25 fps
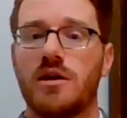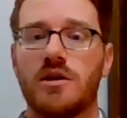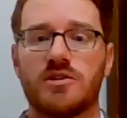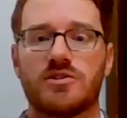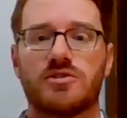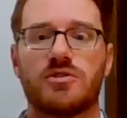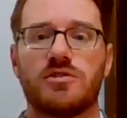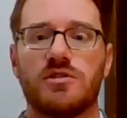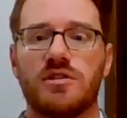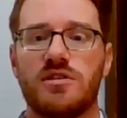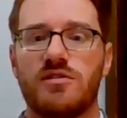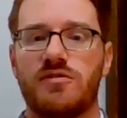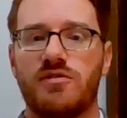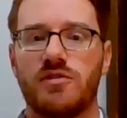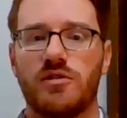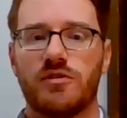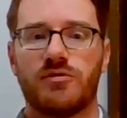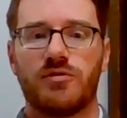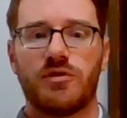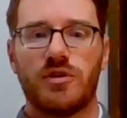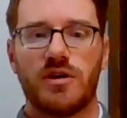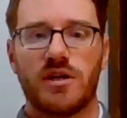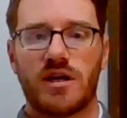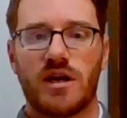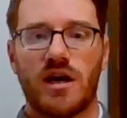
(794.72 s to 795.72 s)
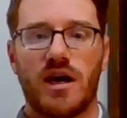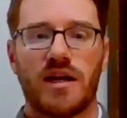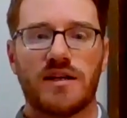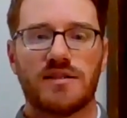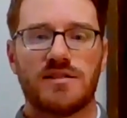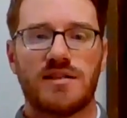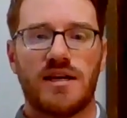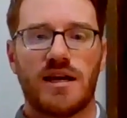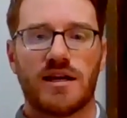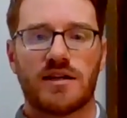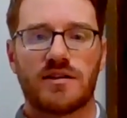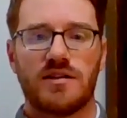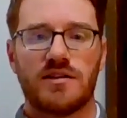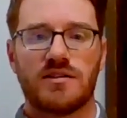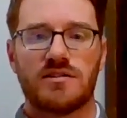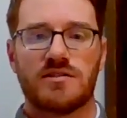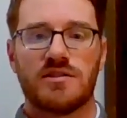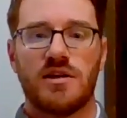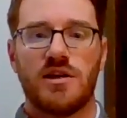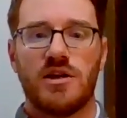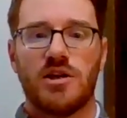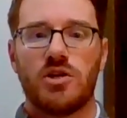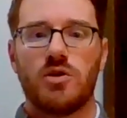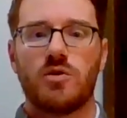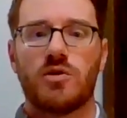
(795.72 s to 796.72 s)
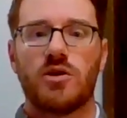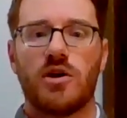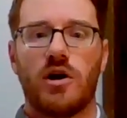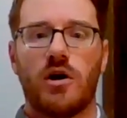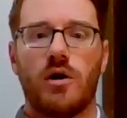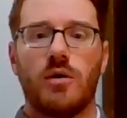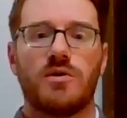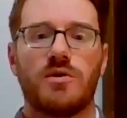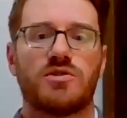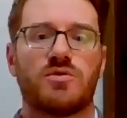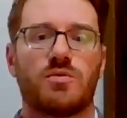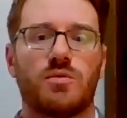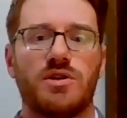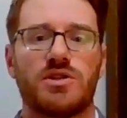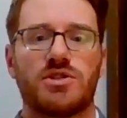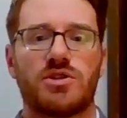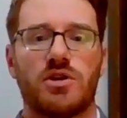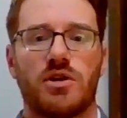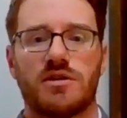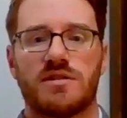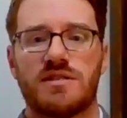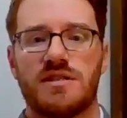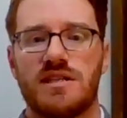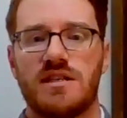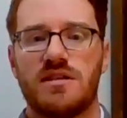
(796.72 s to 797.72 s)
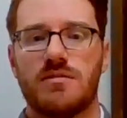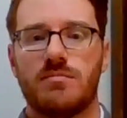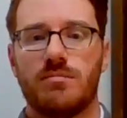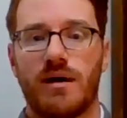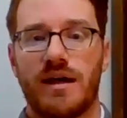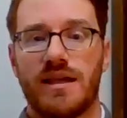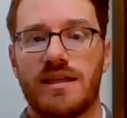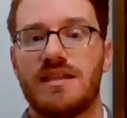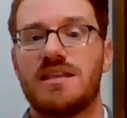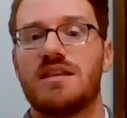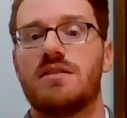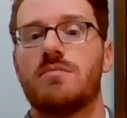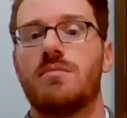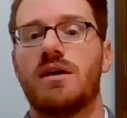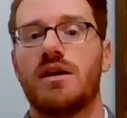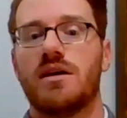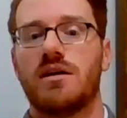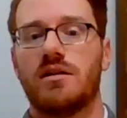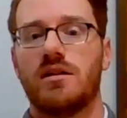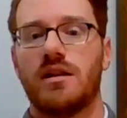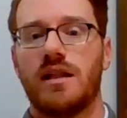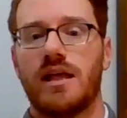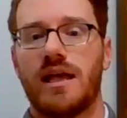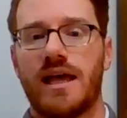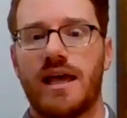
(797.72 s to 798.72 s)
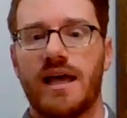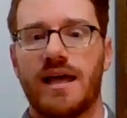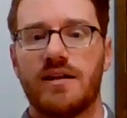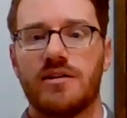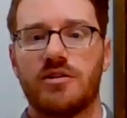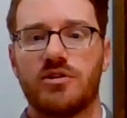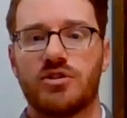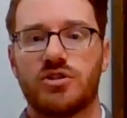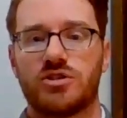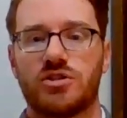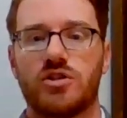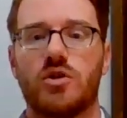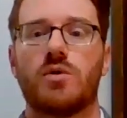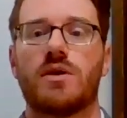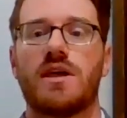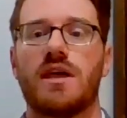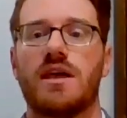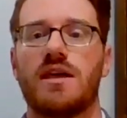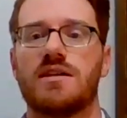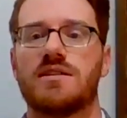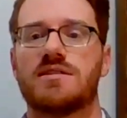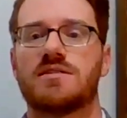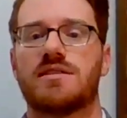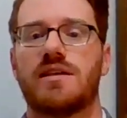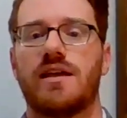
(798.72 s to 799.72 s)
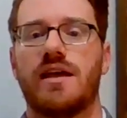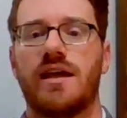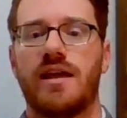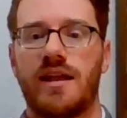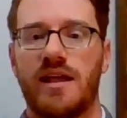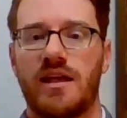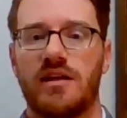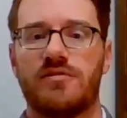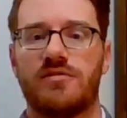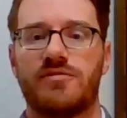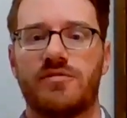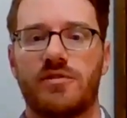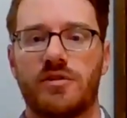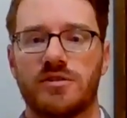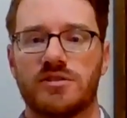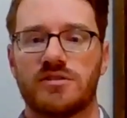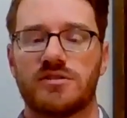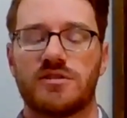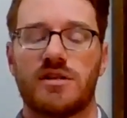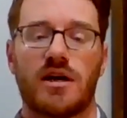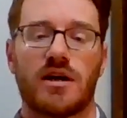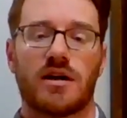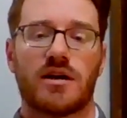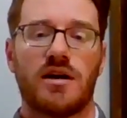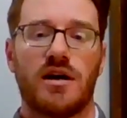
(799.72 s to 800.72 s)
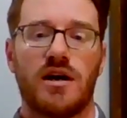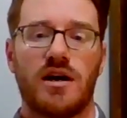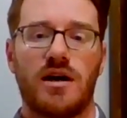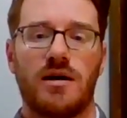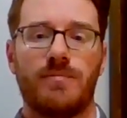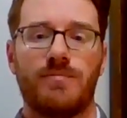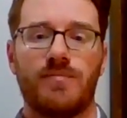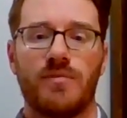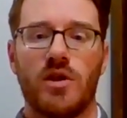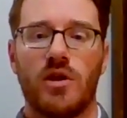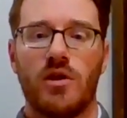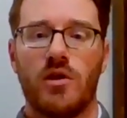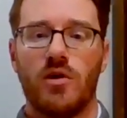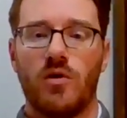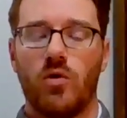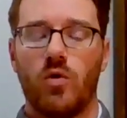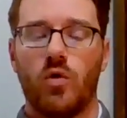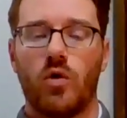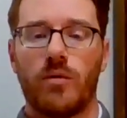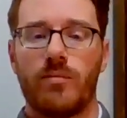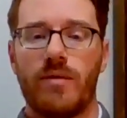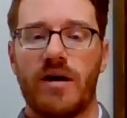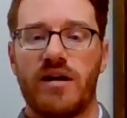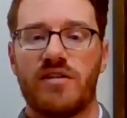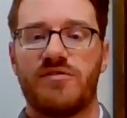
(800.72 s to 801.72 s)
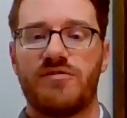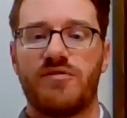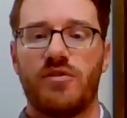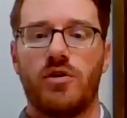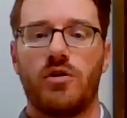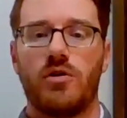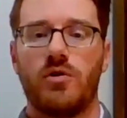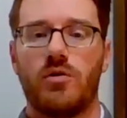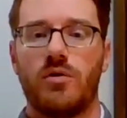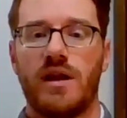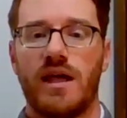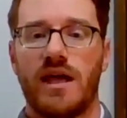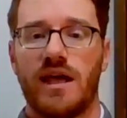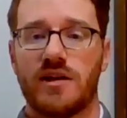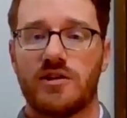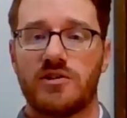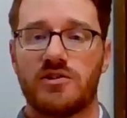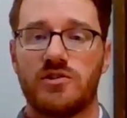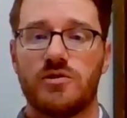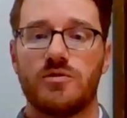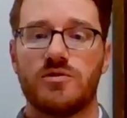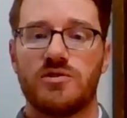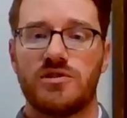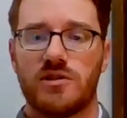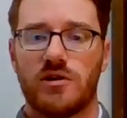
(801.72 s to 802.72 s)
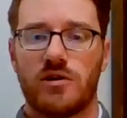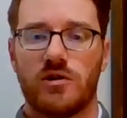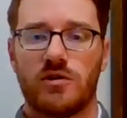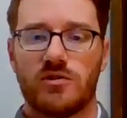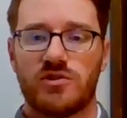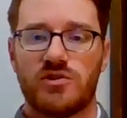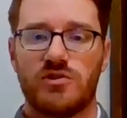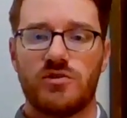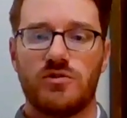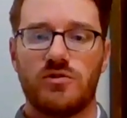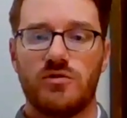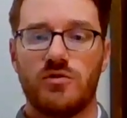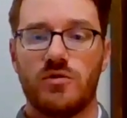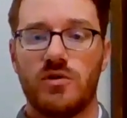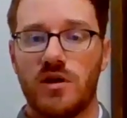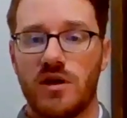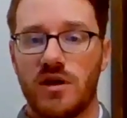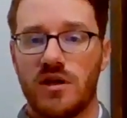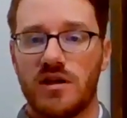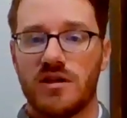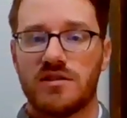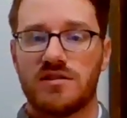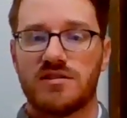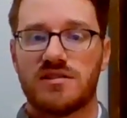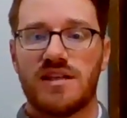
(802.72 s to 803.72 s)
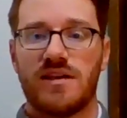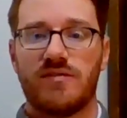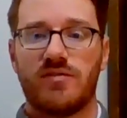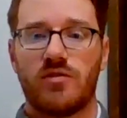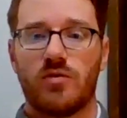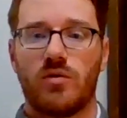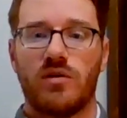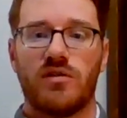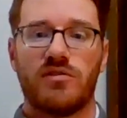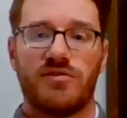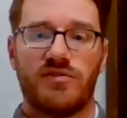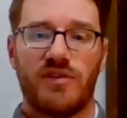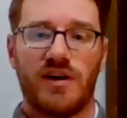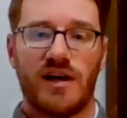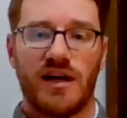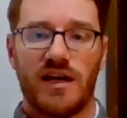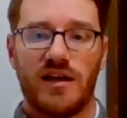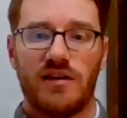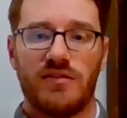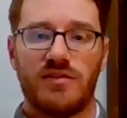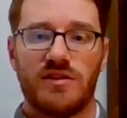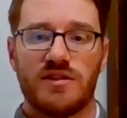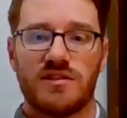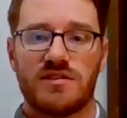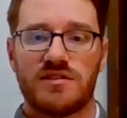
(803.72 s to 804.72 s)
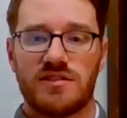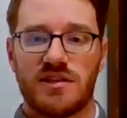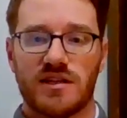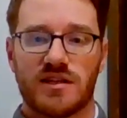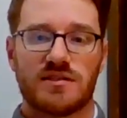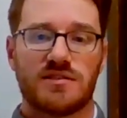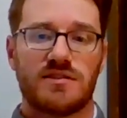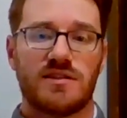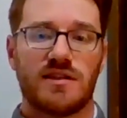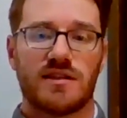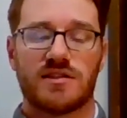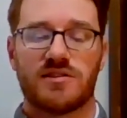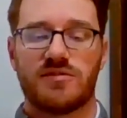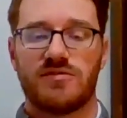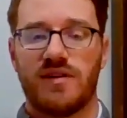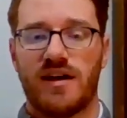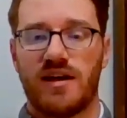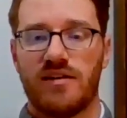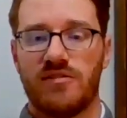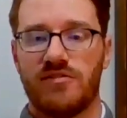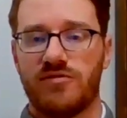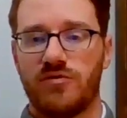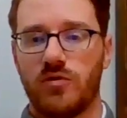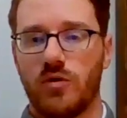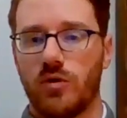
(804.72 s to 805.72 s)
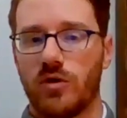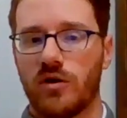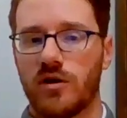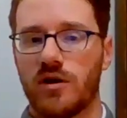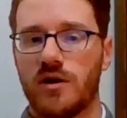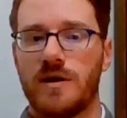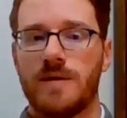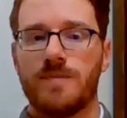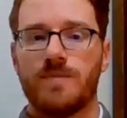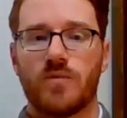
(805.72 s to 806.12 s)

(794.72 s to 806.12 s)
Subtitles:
certainly feel free to contact us. You can always reach our team by email at showcase@headfirst.com or by phone at 202-715-6654.